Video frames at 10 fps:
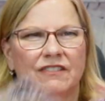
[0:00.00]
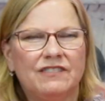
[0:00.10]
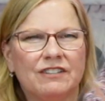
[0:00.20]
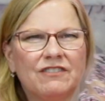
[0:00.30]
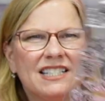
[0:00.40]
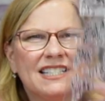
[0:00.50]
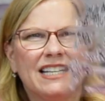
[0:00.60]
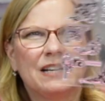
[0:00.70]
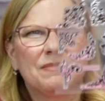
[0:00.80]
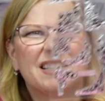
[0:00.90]
of different
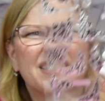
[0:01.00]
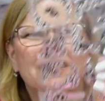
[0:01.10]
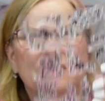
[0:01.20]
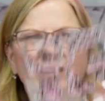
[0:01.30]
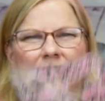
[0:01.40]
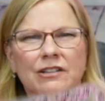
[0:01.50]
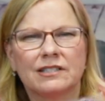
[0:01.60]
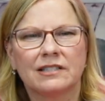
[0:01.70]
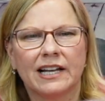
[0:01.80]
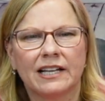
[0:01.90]
stamps. So
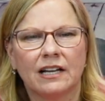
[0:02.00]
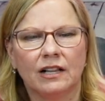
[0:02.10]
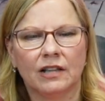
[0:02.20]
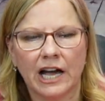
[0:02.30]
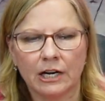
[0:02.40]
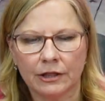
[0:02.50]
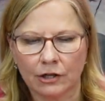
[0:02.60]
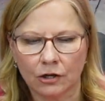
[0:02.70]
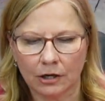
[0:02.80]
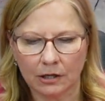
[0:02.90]
here's like a lot of
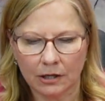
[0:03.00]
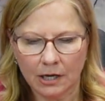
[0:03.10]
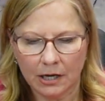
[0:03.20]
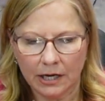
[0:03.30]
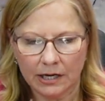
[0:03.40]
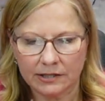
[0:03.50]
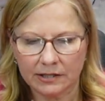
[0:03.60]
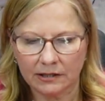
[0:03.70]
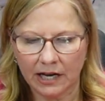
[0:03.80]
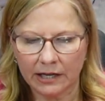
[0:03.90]
the, it's
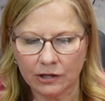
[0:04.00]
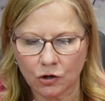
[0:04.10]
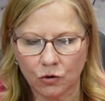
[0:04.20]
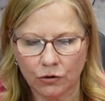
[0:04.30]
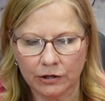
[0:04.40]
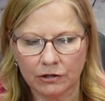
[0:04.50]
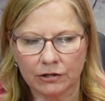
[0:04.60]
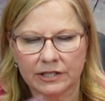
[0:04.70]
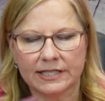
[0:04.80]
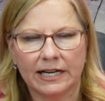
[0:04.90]
a lot of the corner
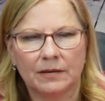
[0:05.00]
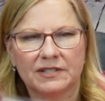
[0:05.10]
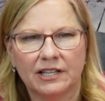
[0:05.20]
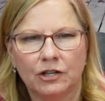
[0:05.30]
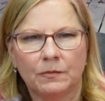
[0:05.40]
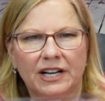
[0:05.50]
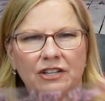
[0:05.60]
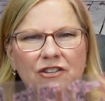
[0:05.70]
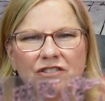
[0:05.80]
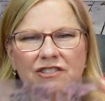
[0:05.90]
stamps that you might
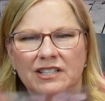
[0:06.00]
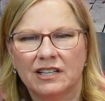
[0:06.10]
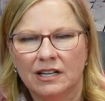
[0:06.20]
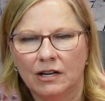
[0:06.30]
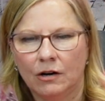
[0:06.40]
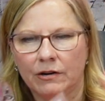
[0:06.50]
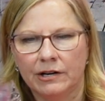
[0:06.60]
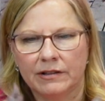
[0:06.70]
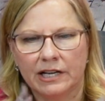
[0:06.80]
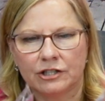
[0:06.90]
use. Oh,
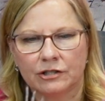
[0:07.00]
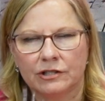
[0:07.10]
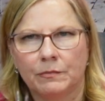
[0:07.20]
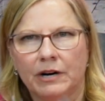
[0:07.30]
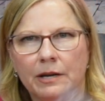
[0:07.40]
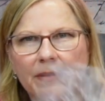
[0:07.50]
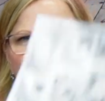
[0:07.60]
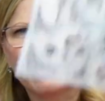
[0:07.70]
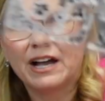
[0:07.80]
here, that shows it probably better